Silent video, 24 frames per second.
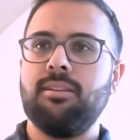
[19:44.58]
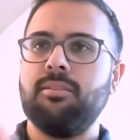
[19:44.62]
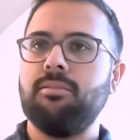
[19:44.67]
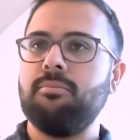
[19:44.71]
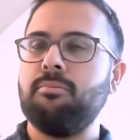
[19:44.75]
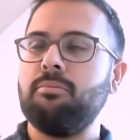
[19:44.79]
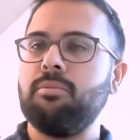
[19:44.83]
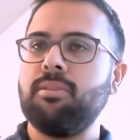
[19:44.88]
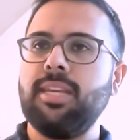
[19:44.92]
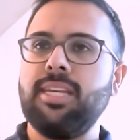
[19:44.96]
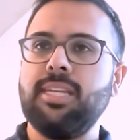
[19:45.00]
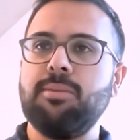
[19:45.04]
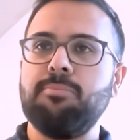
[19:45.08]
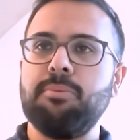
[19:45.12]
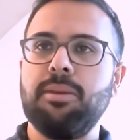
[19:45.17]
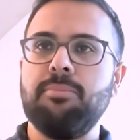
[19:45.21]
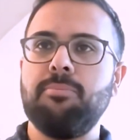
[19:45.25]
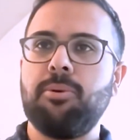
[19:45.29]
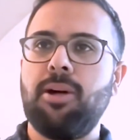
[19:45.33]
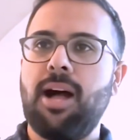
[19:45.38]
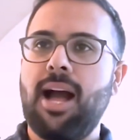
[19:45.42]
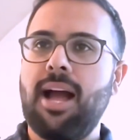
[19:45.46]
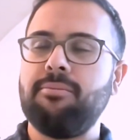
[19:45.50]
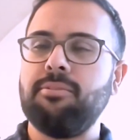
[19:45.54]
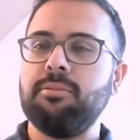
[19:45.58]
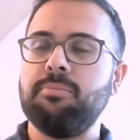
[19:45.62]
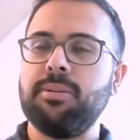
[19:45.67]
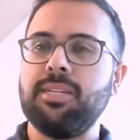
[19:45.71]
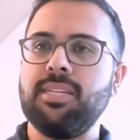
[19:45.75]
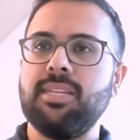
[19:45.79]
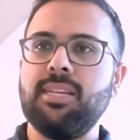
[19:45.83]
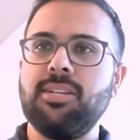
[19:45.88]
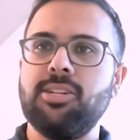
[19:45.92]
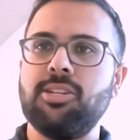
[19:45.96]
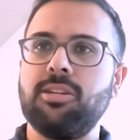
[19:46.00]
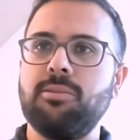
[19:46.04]
these people have a
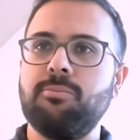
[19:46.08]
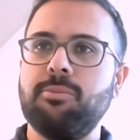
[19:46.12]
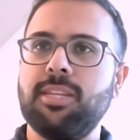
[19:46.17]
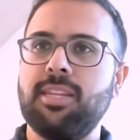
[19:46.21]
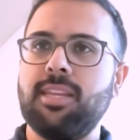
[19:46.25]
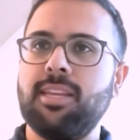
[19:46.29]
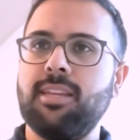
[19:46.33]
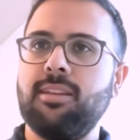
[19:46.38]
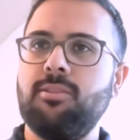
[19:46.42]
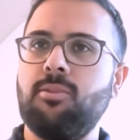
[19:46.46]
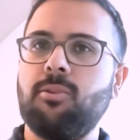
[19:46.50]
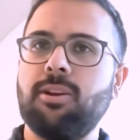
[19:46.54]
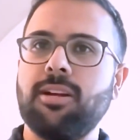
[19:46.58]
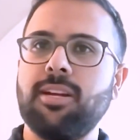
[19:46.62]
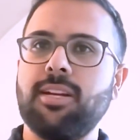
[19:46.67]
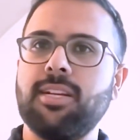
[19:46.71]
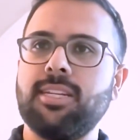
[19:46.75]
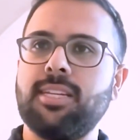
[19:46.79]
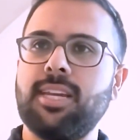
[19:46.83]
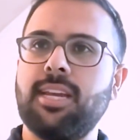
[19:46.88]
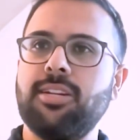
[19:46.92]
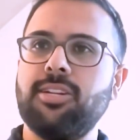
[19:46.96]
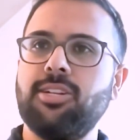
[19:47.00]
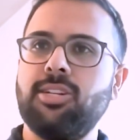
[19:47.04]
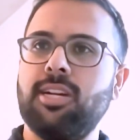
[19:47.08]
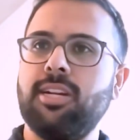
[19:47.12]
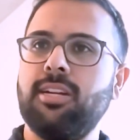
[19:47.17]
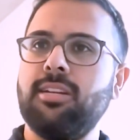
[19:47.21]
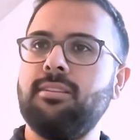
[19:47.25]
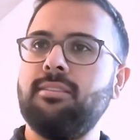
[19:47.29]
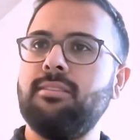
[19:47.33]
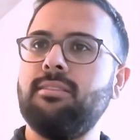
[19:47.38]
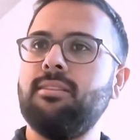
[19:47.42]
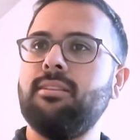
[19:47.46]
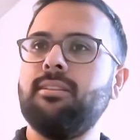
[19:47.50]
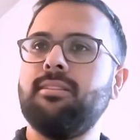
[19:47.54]
position within an
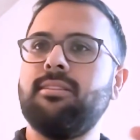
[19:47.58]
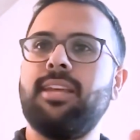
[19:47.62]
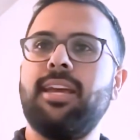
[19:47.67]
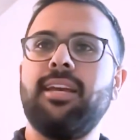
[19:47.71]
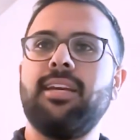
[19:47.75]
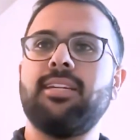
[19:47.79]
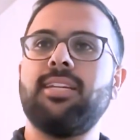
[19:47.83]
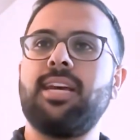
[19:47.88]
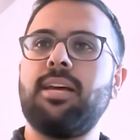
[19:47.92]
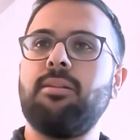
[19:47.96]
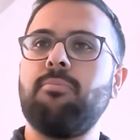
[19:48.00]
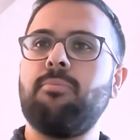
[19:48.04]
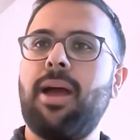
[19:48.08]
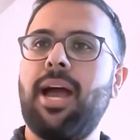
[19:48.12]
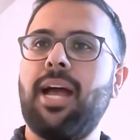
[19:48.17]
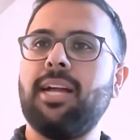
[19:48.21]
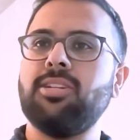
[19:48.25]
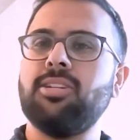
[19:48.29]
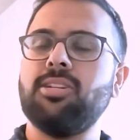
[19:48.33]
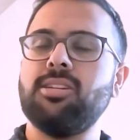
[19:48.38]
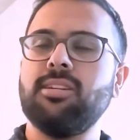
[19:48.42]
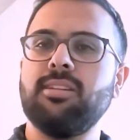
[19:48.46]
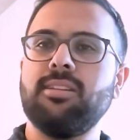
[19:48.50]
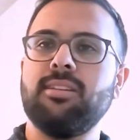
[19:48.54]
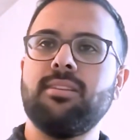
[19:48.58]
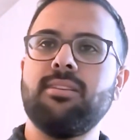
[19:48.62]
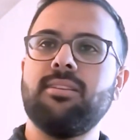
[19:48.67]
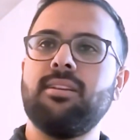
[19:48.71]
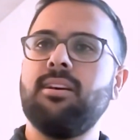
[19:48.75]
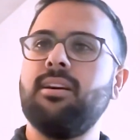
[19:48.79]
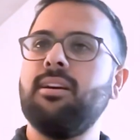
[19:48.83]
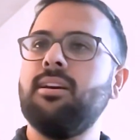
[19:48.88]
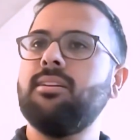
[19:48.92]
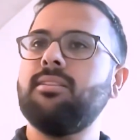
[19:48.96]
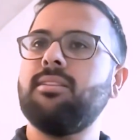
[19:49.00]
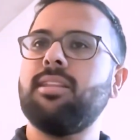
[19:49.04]
organization, they get 10 badges,
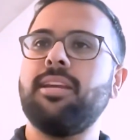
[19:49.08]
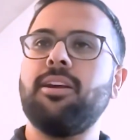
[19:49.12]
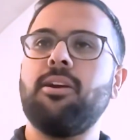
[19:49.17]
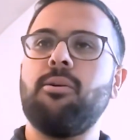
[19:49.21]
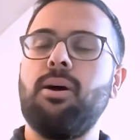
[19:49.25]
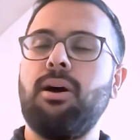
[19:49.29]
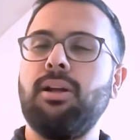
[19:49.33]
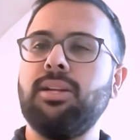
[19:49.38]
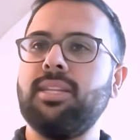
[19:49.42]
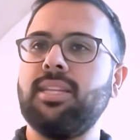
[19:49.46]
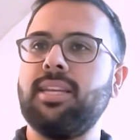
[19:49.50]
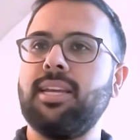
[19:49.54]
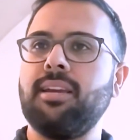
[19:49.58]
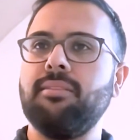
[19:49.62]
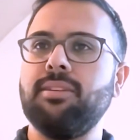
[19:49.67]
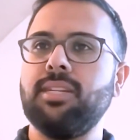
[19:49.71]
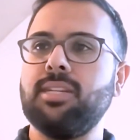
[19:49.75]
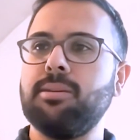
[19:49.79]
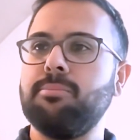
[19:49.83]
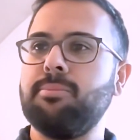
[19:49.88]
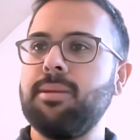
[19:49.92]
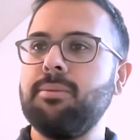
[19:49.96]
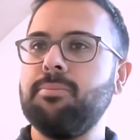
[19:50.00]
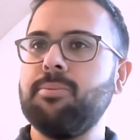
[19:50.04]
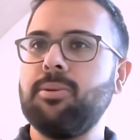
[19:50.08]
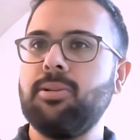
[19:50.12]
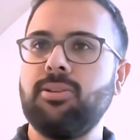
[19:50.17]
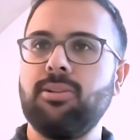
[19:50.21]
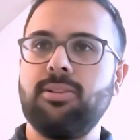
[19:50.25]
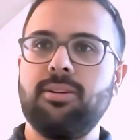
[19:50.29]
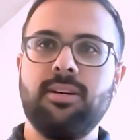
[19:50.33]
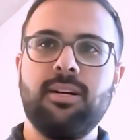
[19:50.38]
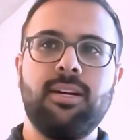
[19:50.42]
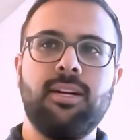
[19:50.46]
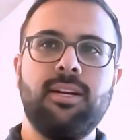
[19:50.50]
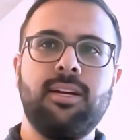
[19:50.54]
they go out and they give it to people.
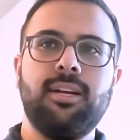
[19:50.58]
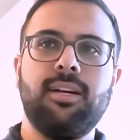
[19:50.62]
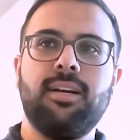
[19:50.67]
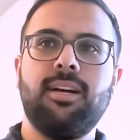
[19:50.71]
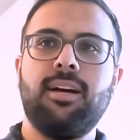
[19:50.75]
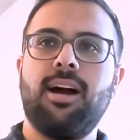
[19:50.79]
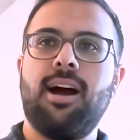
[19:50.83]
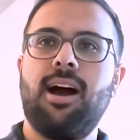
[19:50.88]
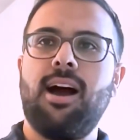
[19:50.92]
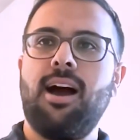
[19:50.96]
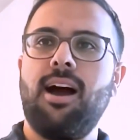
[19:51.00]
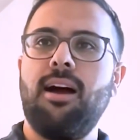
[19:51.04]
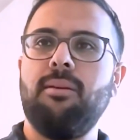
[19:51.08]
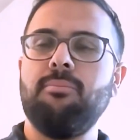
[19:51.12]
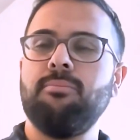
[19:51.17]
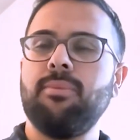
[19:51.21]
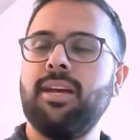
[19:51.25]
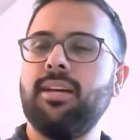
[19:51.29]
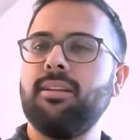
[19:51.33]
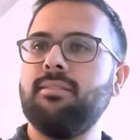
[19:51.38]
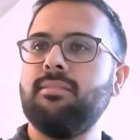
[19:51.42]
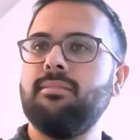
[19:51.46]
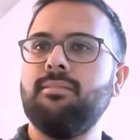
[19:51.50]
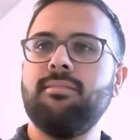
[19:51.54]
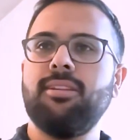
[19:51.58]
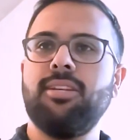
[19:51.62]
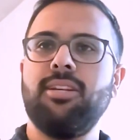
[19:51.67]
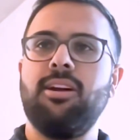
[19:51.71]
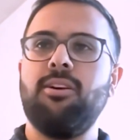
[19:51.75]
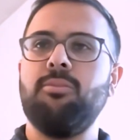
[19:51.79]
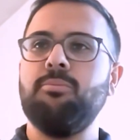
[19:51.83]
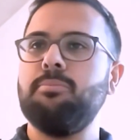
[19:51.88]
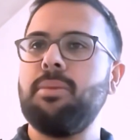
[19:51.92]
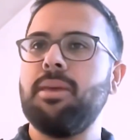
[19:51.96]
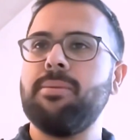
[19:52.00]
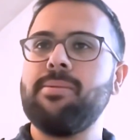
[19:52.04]

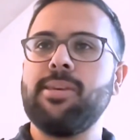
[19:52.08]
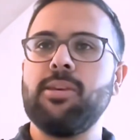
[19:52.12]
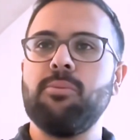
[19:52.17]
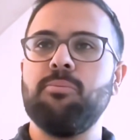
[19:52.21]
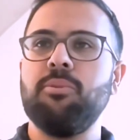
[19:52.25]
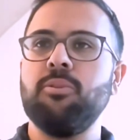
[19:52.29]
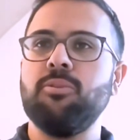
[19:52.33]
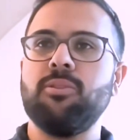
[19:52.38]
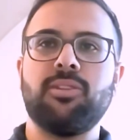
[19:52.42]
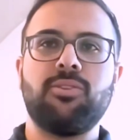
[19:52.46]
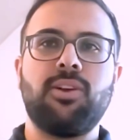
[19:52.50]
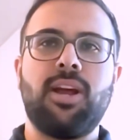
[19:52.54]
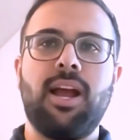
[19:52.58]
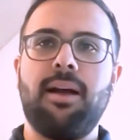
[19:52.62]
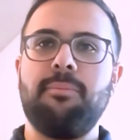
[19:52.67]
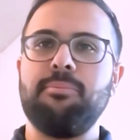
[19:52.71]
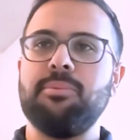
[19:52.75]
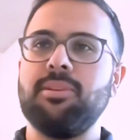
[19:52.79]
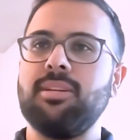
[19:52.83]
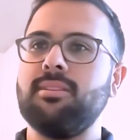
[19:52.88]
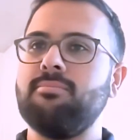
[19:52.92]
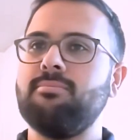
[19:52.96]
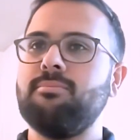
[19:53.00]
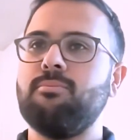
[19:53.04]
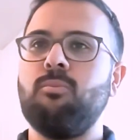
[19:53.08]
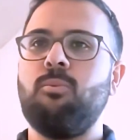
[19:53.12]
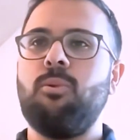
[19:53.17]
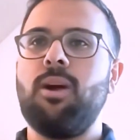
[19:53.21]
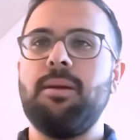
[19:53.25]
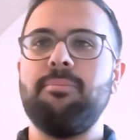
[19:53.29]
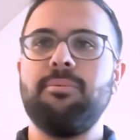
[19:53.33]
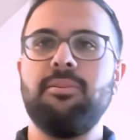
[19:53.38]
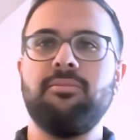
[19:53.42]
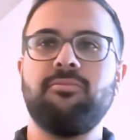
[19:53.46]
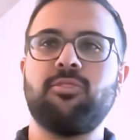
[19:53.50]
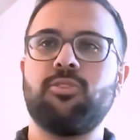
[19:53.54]
Maybe you bootstrap a
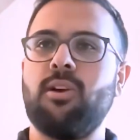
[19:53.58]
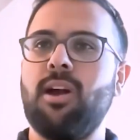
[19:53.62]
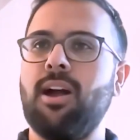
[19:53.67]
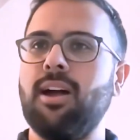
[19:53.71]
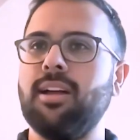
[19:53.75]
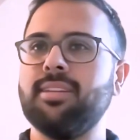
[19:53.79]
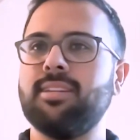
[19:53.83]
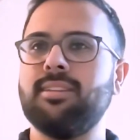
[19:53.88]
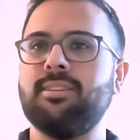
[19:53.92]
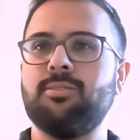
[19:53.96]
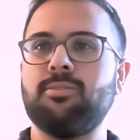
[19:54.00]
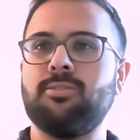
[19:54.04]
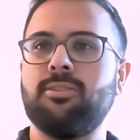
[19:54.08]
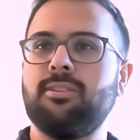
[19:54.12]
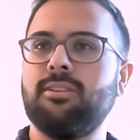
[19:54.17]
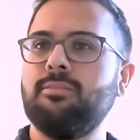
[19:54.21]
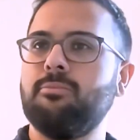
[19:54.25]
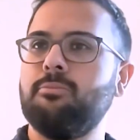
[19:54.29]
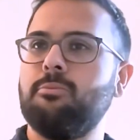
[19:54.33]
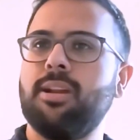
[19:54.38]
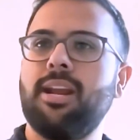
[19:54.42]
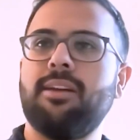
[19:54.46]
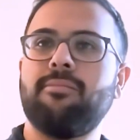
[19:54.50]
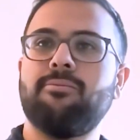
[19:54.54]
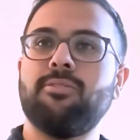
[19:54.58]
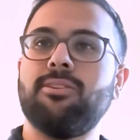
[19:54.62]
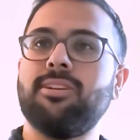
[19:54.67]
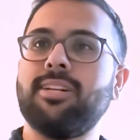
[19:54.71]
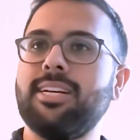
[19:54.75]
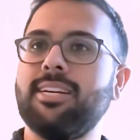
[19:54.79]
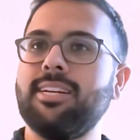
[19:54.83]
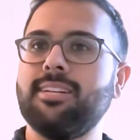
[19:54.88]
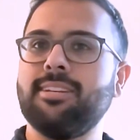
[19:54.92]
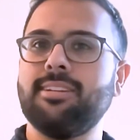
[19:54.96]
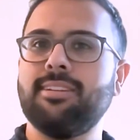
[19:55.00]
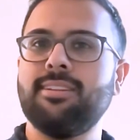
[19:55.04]
web of trust or whatever it
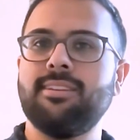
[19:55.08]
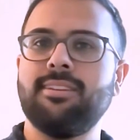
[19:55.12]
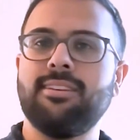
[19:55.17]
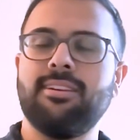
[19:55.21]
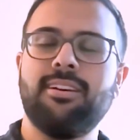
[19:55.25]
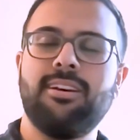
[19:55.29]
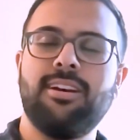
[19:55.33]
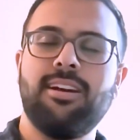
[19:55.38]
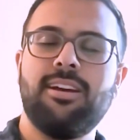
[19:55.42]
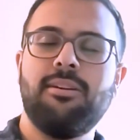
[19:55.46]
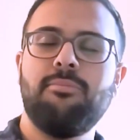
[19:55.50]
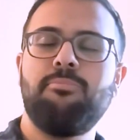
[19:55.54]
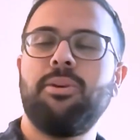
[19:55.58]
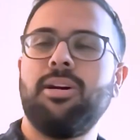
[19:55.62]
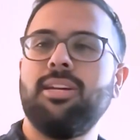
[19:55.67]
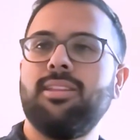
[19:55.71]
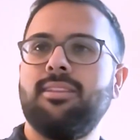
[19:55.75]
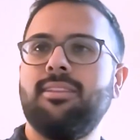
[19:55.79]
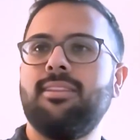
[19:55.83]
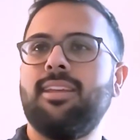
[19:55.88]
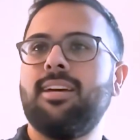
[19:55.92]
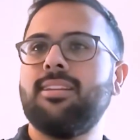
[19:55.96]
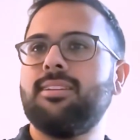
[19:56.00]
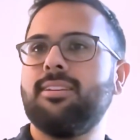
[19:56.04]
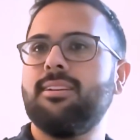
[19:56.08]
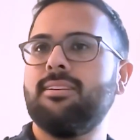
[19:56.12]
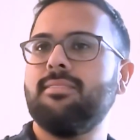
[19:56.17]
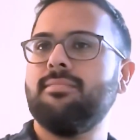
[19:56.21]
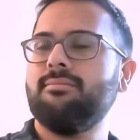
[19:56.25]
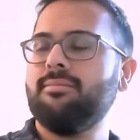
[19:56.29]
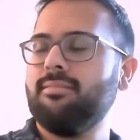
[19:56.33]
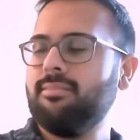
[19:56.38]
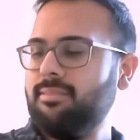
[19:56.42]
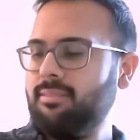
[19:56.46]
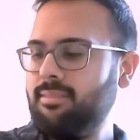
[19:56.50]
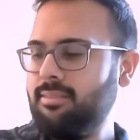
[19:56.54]
is. But that's a
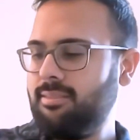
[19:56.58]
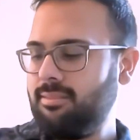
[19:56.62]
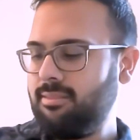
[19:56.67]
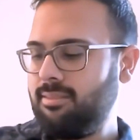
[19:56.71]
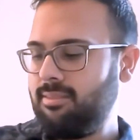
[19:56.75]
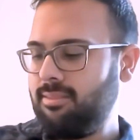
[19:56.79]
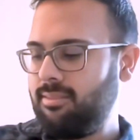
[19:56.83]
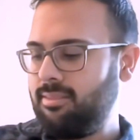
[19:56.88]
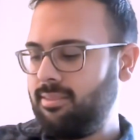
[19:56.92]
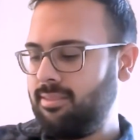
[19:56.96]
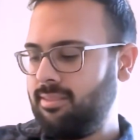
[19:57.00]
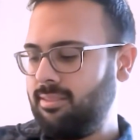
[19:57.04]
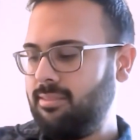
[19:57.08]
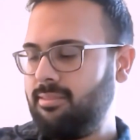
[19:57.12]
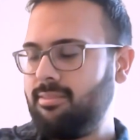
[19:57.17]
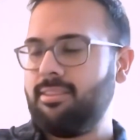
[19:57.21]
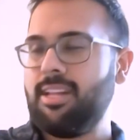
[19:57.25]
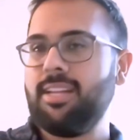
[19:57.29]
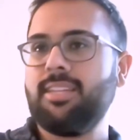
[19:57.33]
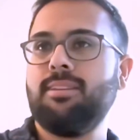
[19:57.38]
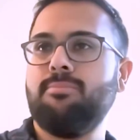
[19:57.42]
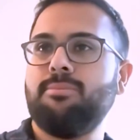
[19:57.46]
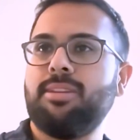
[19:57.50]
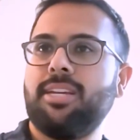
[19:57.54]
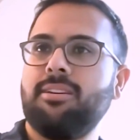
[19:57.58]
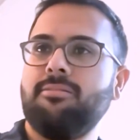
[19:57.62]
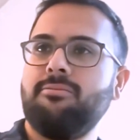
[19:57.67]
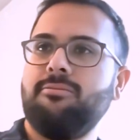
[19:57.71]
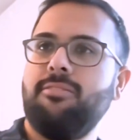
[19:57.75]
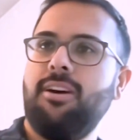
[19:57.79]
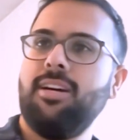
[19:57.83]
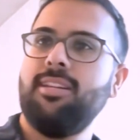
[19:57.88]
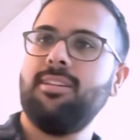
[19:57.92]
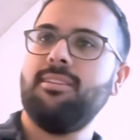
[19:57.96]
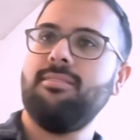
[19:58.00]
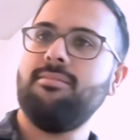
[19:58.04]
That seems like a
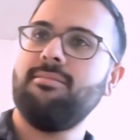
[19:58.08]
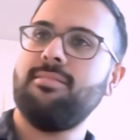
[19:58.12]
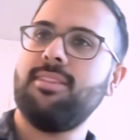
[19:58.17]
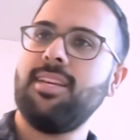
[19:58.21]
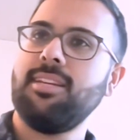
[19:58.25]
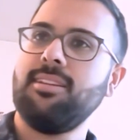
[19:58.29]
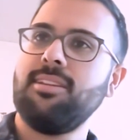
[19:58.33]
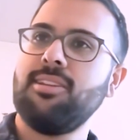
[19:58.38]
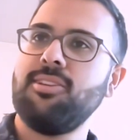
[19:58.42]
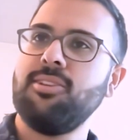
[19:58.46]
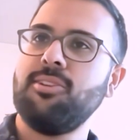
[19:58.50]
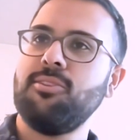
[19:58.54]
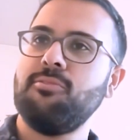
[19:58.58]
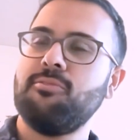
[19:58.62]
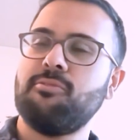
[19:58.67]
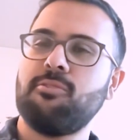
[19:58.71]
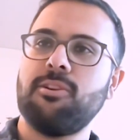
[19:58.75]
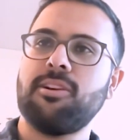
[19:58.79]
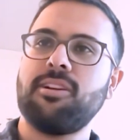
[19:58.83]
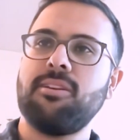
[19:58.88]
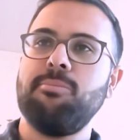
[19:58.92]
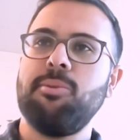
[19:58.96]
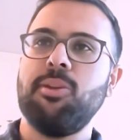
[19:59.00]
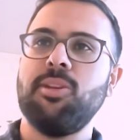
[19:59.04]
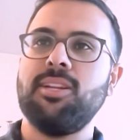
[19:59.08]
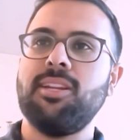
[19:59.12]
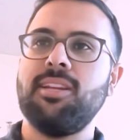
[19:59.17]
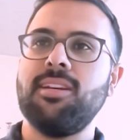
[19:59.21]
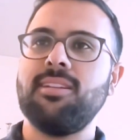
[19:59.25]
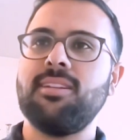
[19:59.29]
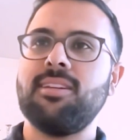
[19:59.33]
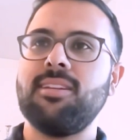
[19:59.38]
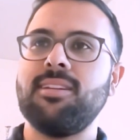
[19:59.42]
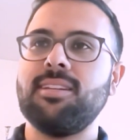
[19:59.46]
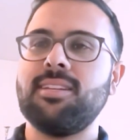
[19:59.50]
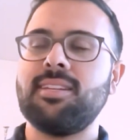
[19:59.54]
fun thing to do for a community
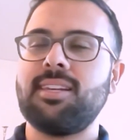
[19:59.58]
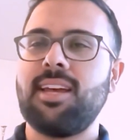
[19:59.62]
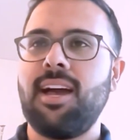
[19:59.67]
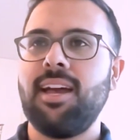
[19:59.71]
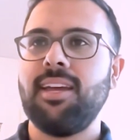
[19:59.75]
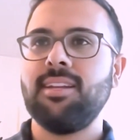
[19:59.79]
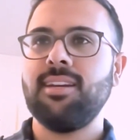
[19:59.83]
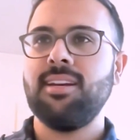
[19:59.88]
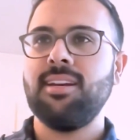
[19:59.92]
to decide